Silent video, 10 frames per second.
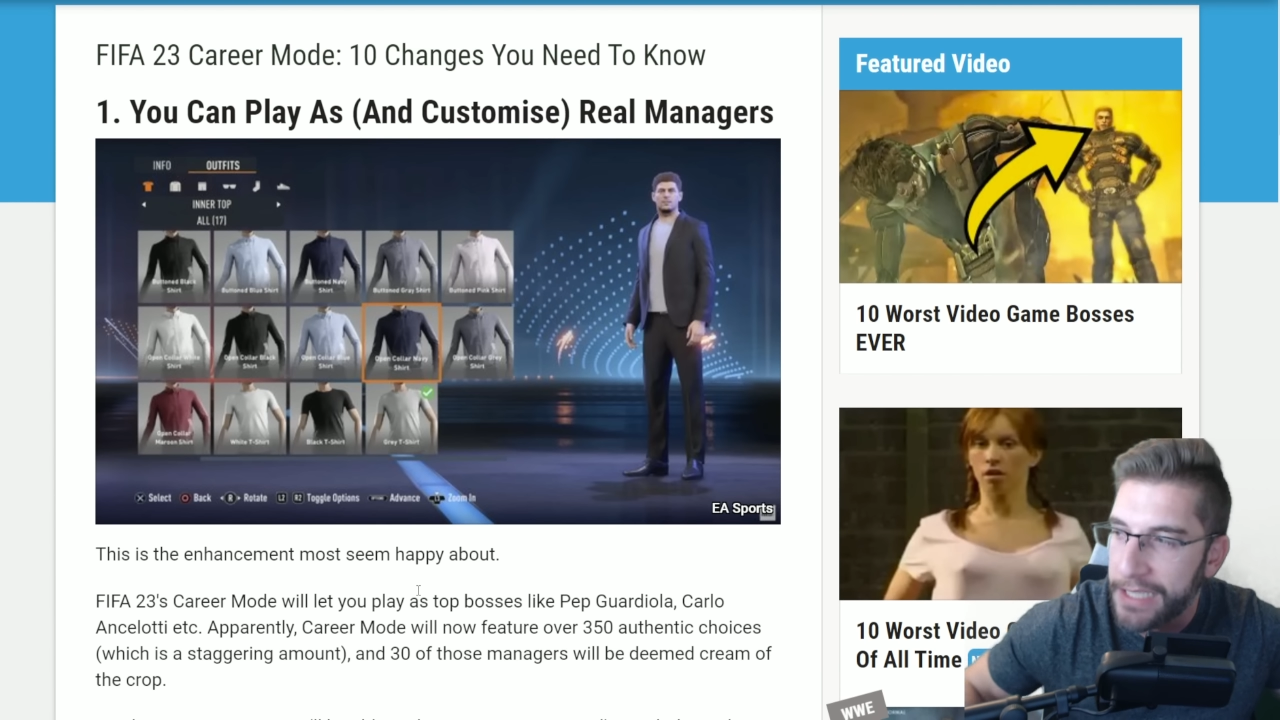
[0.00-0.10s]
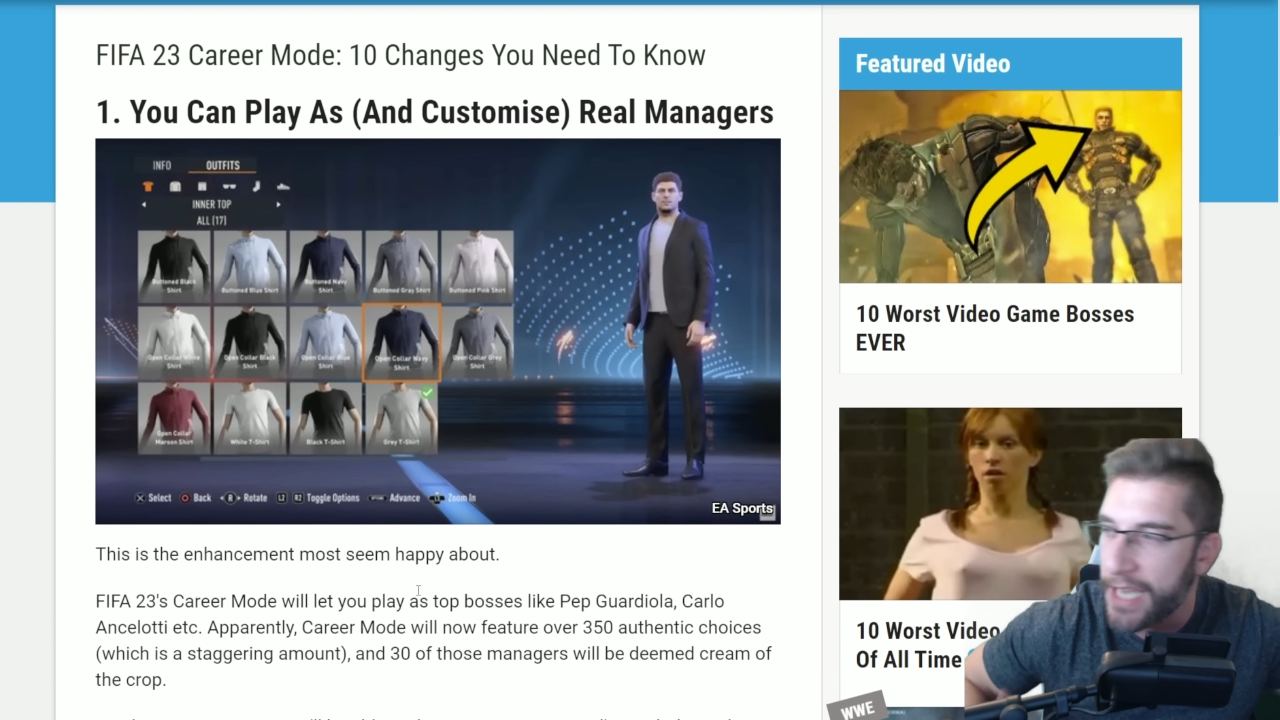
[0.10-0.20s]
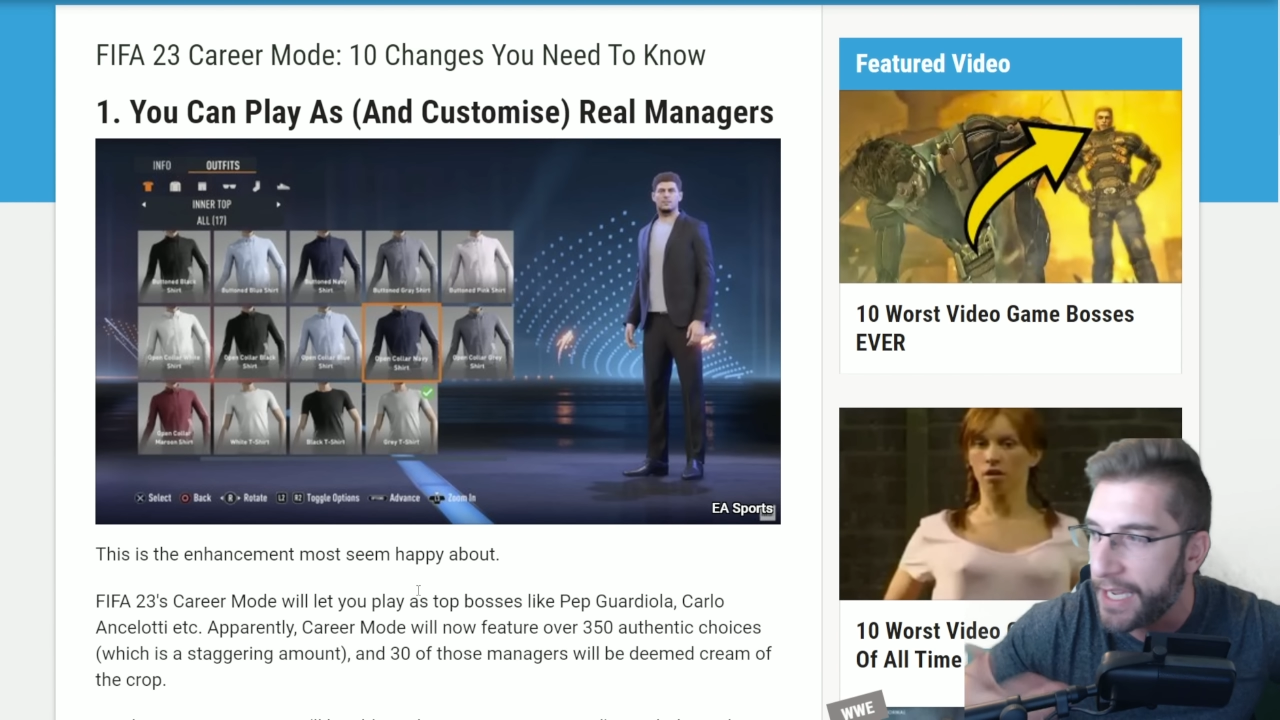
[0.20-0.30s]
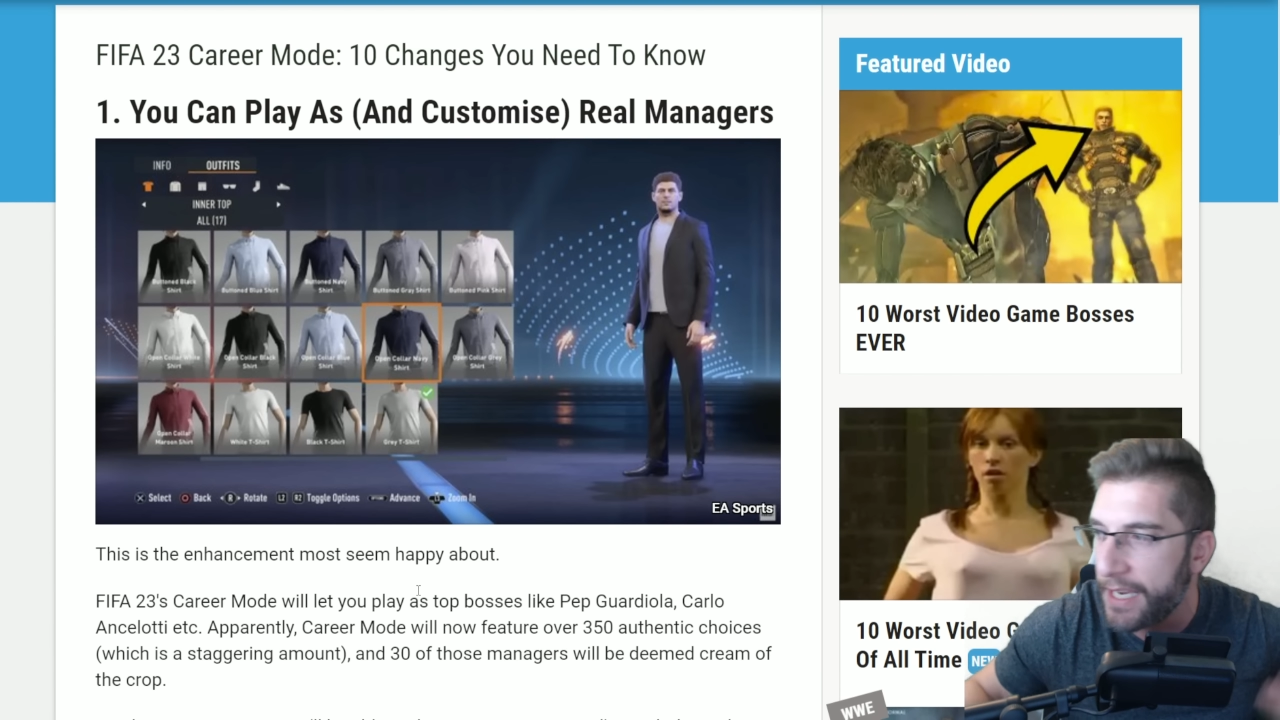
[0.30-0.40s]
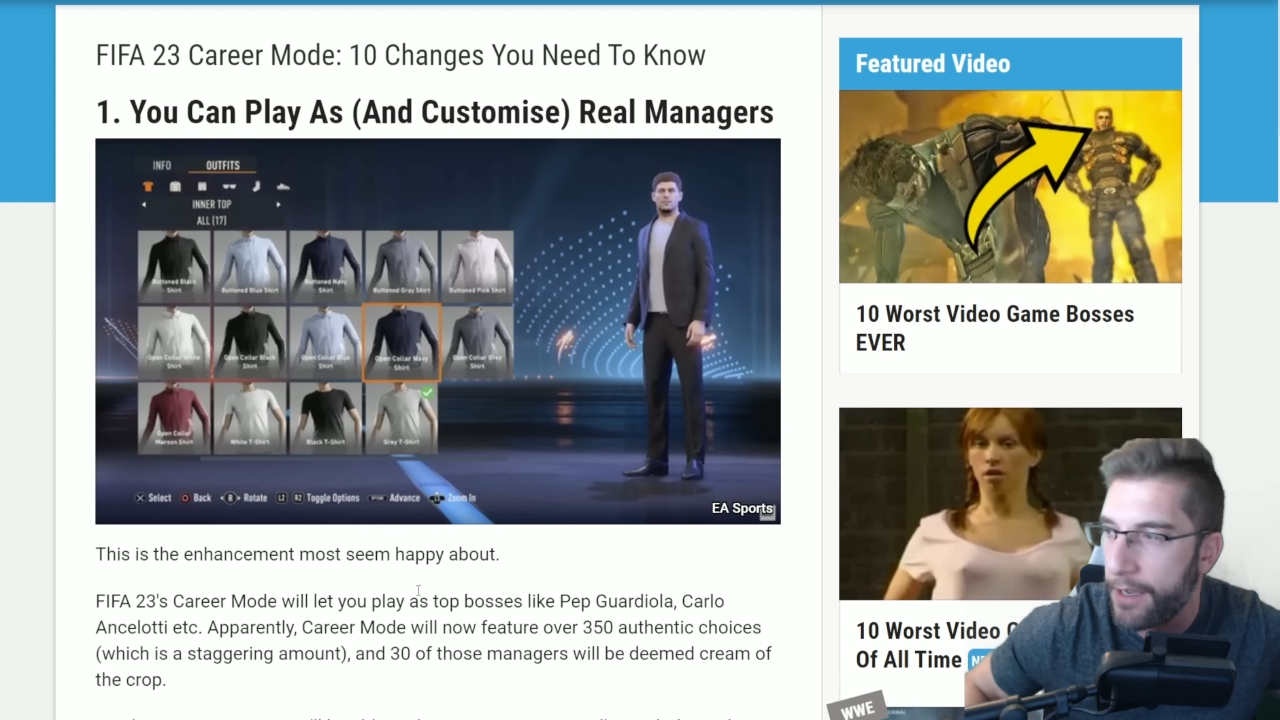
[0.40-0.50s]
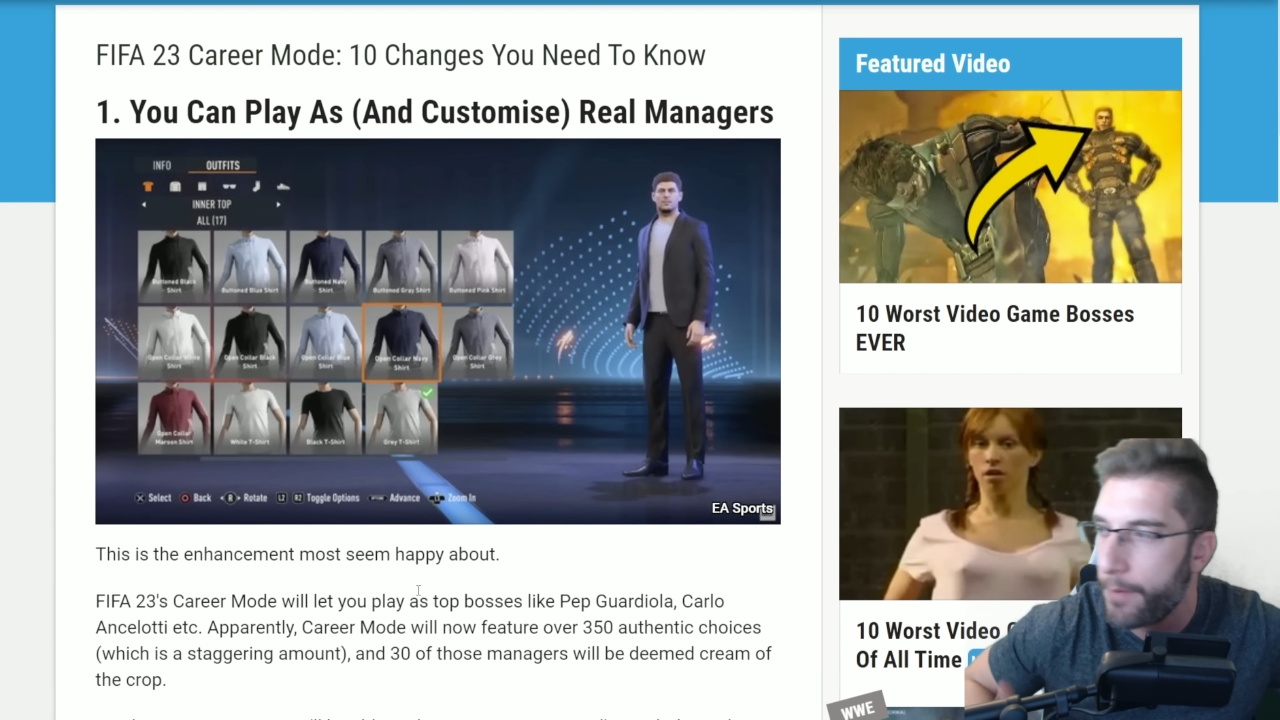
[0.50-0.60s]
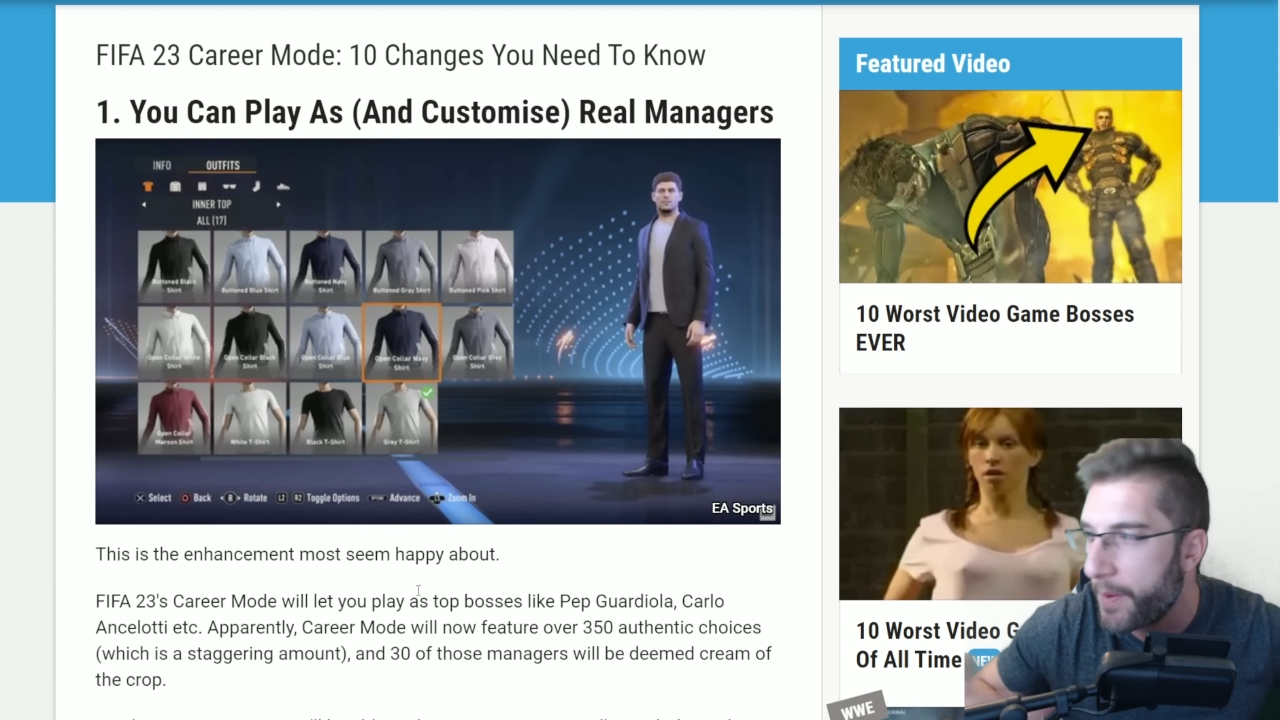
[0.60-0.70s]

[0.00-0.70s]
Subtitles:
taking a little